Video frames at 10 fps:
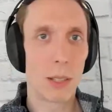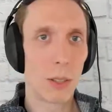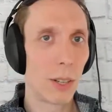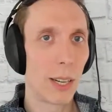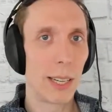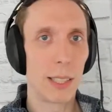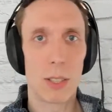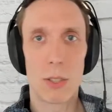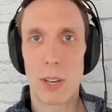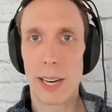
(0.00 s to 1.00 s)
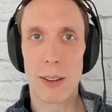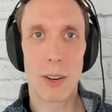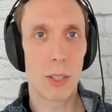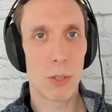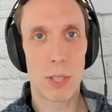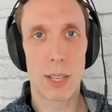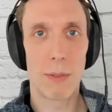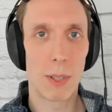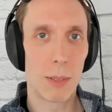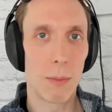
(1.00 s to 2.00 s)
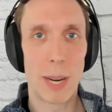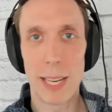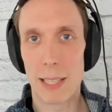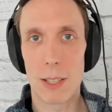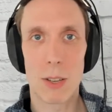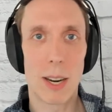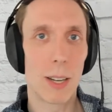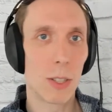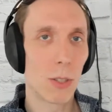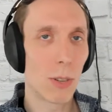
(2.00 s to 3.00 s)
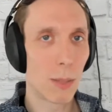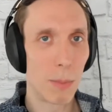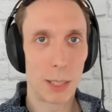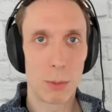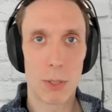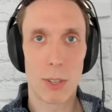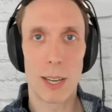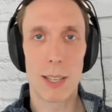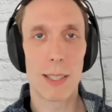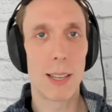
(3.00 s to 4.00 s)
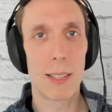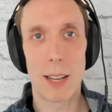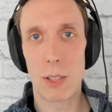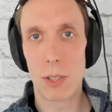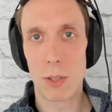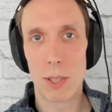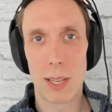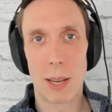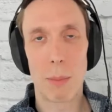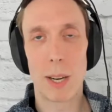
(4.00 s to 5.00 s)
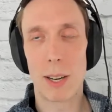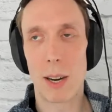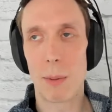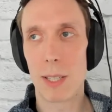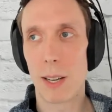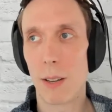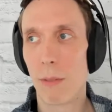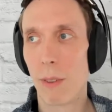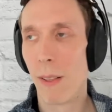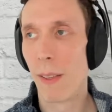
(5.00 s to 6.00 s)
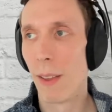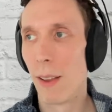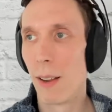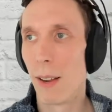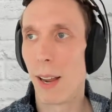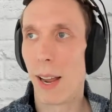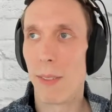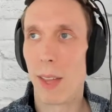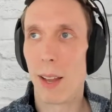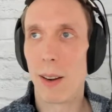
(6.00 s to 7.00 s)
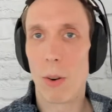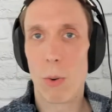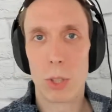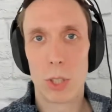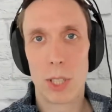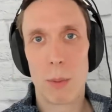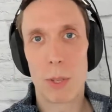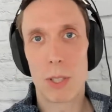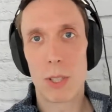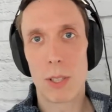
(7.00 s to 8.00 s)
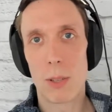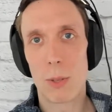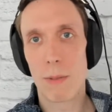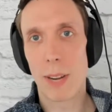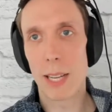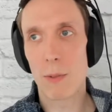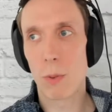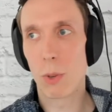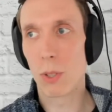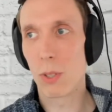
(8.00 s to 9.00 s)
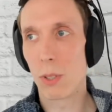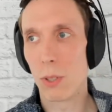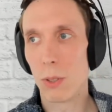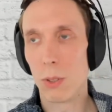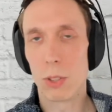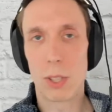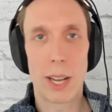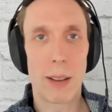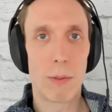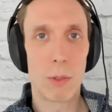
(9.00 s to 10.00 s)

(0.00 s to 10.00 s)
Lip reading: and learning and just trying out all sorts of different mindset strategies, stress management strategies, things that I could do to take better care of myself. And then origin number two was fast forward to July of